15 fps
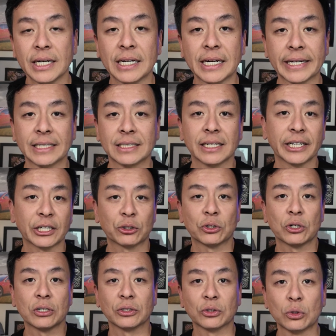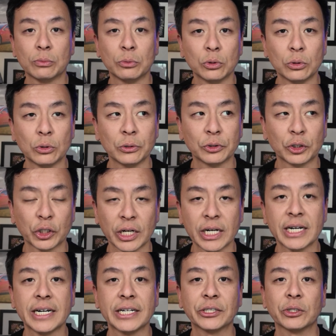uh, I guess, electrons or more
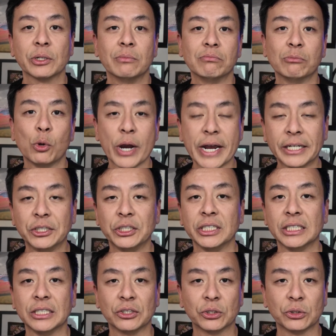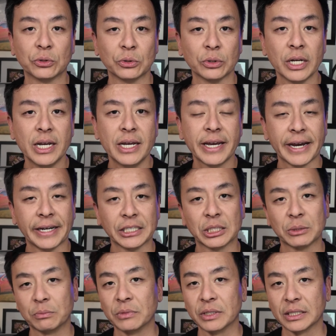charge, more energy into a,
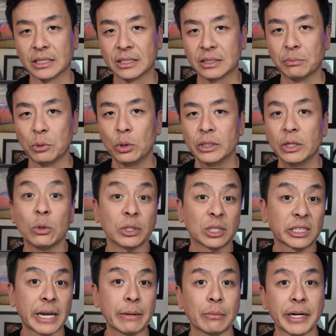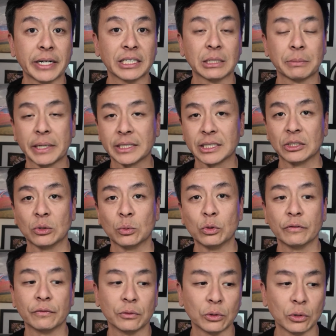a, smaller or same amount of space as you
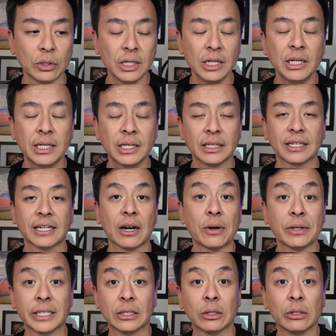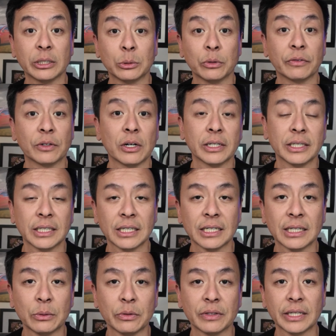would for the current technology we've got
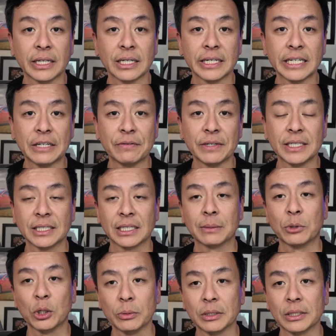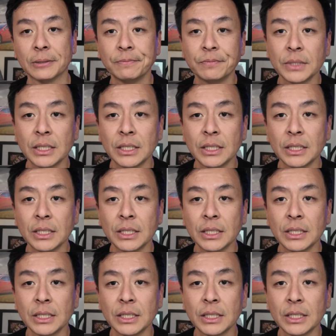uh, with uh, EVs at the moment.